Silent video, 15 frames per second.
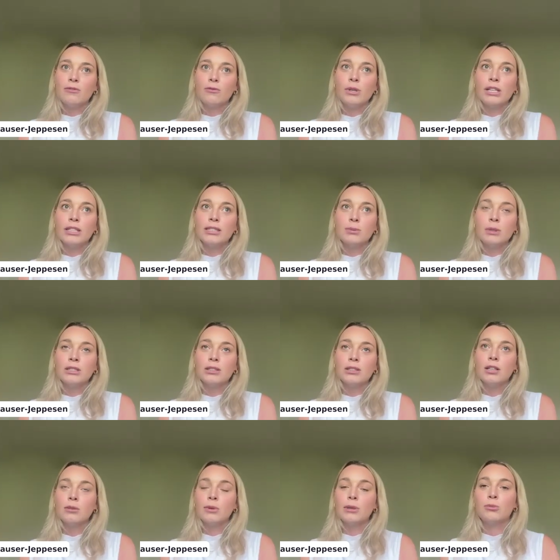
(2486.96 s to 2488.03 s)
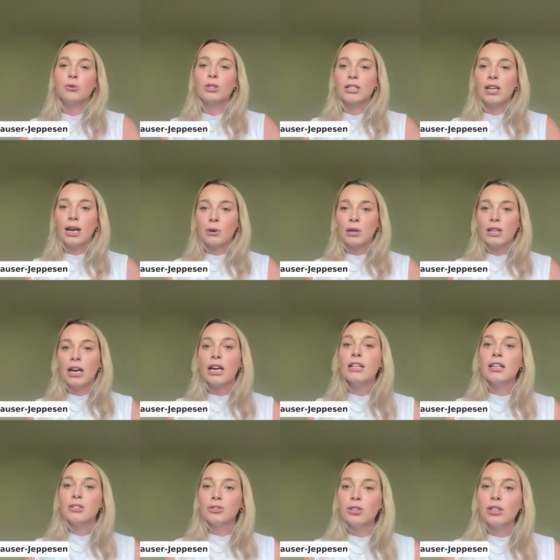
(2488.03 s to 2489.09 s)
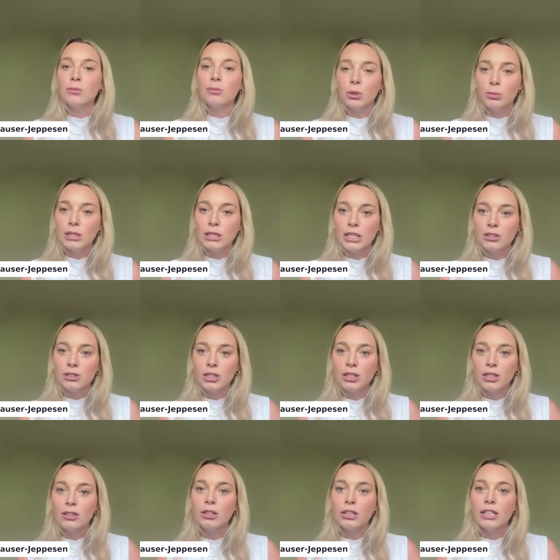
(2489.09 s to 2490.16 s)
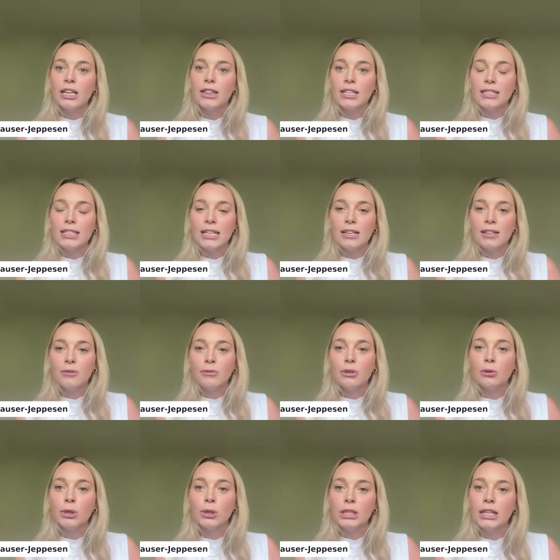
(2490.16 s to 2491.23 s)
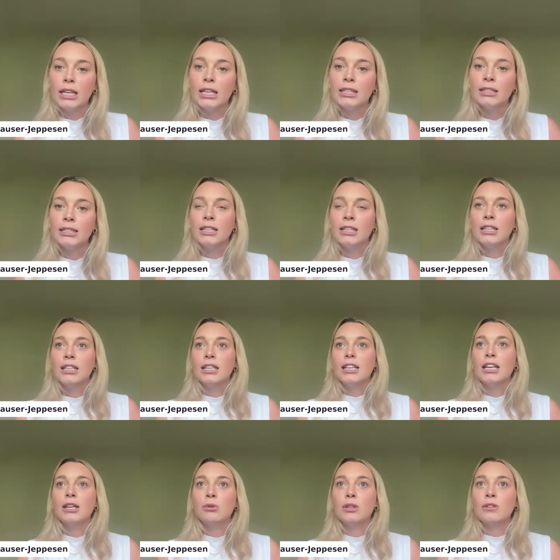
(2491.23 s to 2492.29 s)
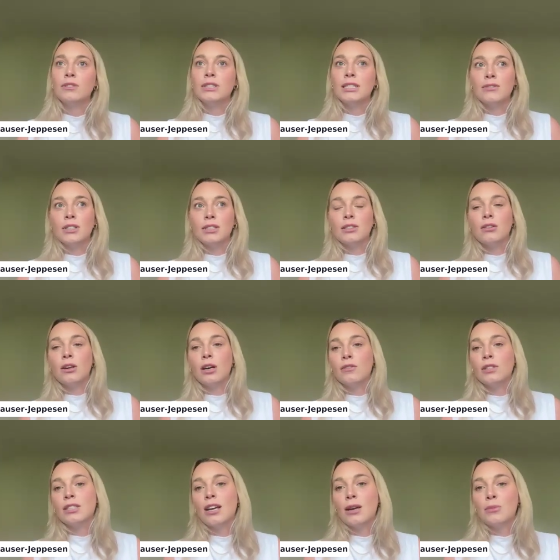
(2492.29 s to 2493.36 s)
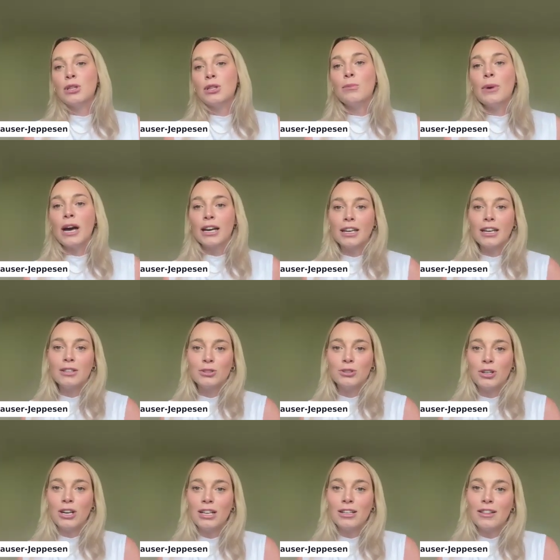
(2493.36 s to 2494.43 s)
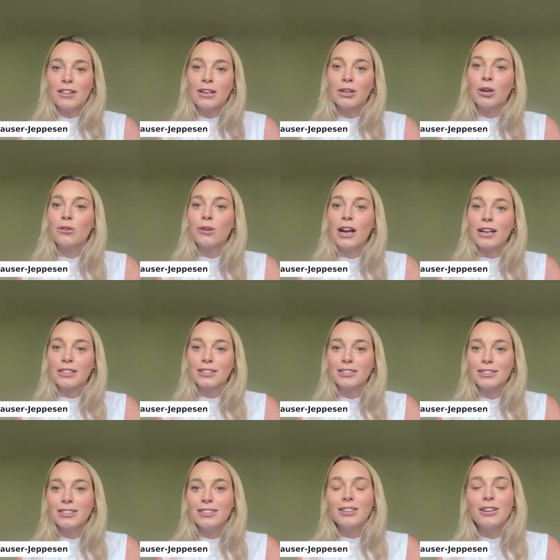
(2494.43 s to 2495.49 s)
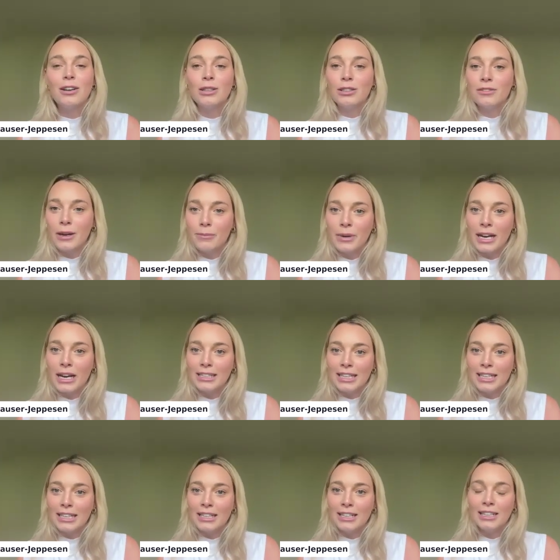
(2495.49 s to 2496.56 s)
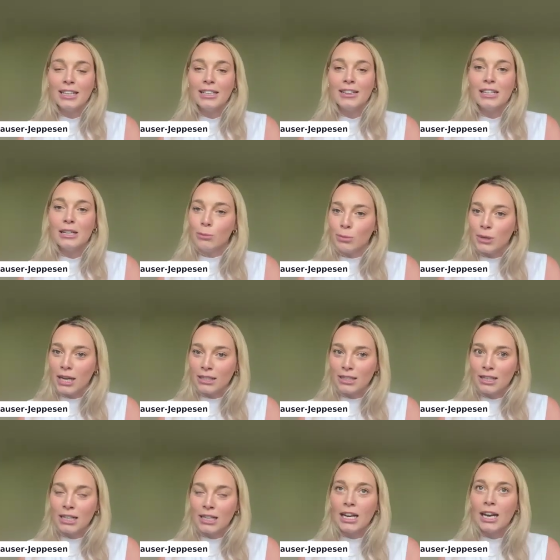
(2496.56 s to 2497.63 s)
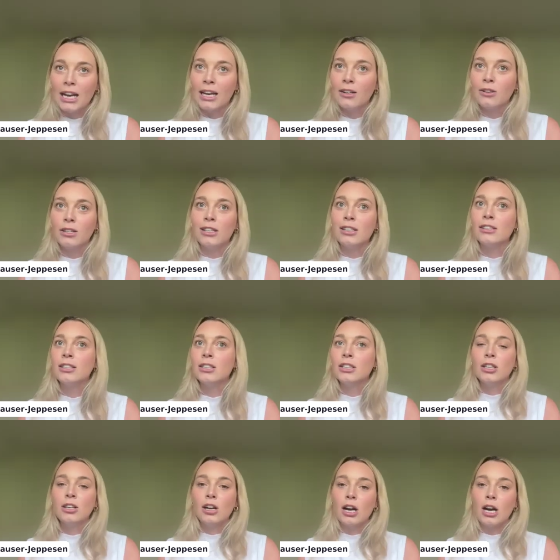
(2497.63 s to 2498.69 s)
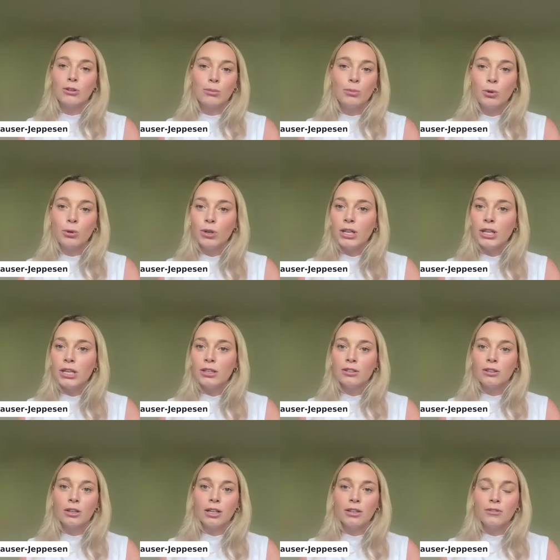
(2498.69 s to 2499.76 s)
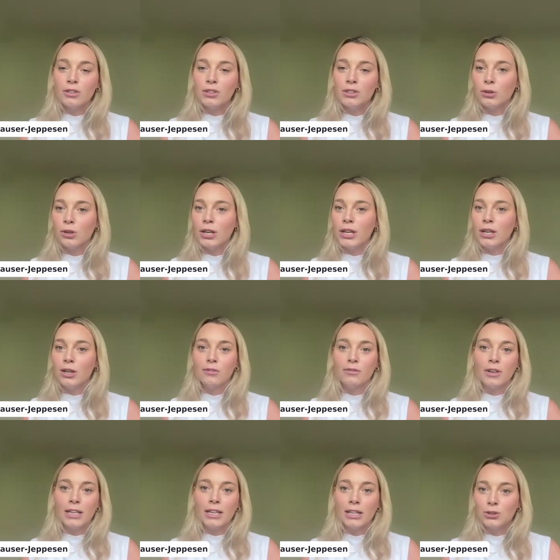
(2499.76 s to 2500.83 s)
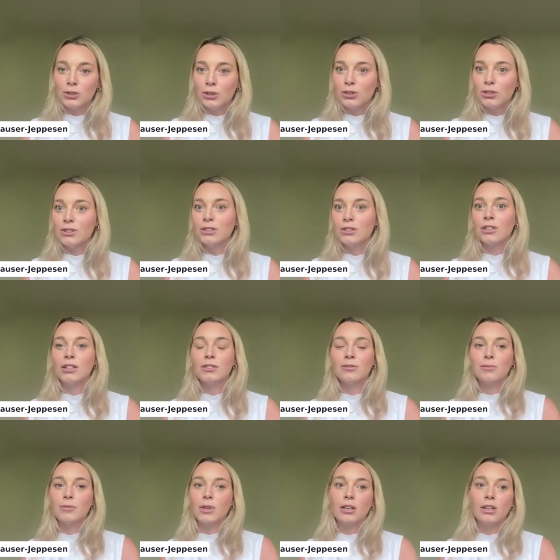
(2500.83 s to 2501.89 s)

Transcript: if we had spent a little bit more time on that initial implementation and looking at the data that we were bringing in, it would have saved us a lot of the time on the back end trying to then correct all that bad data and the impact that it had on our reporting, our inventory, our financials, our